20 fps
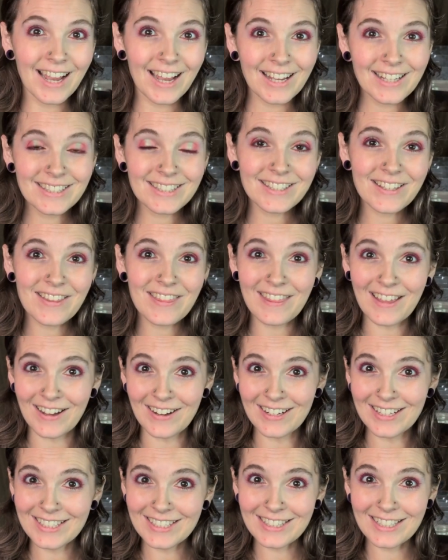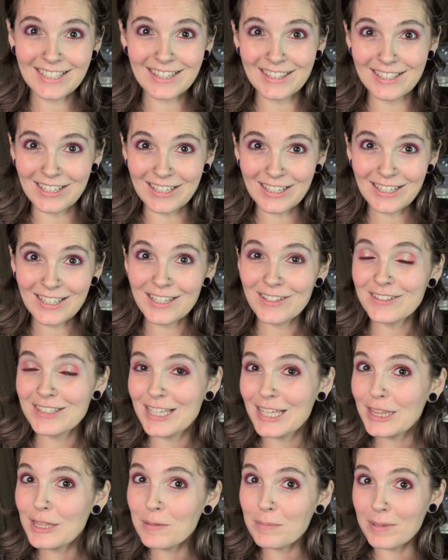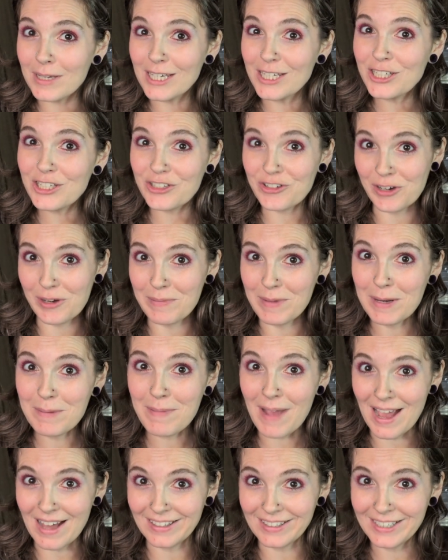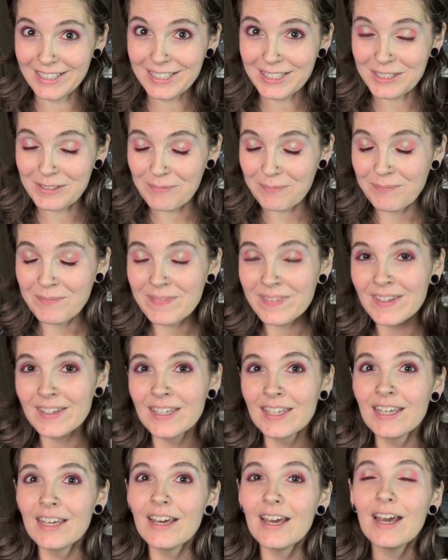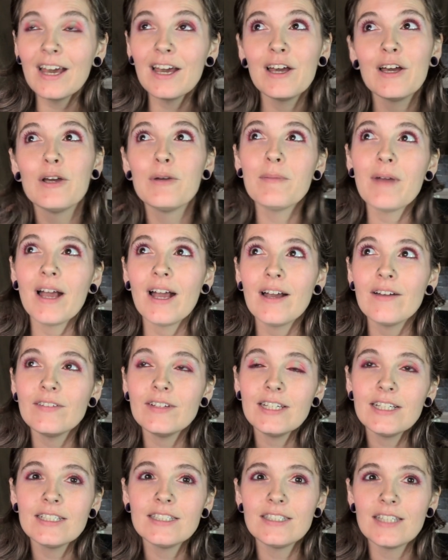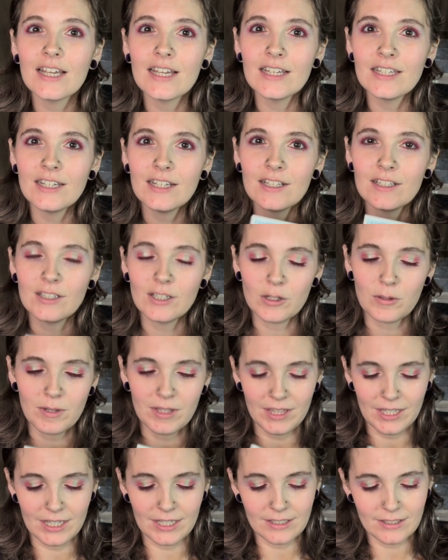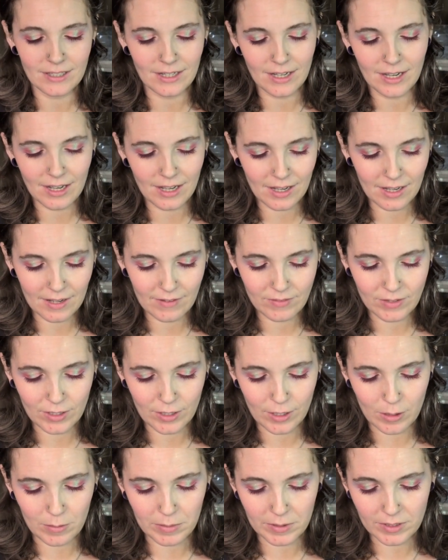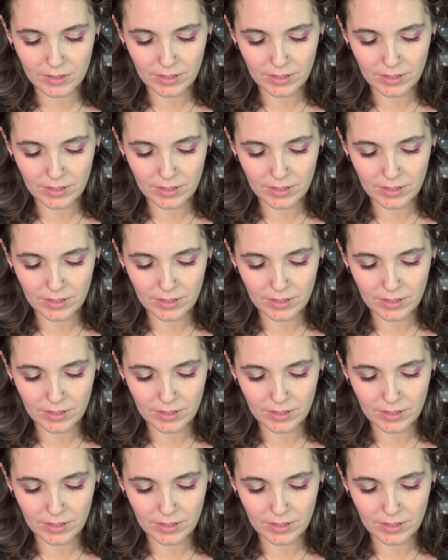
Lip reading: Alright, so there is the look using the Beach Dreamin palette. Having done a look with this, I have a couple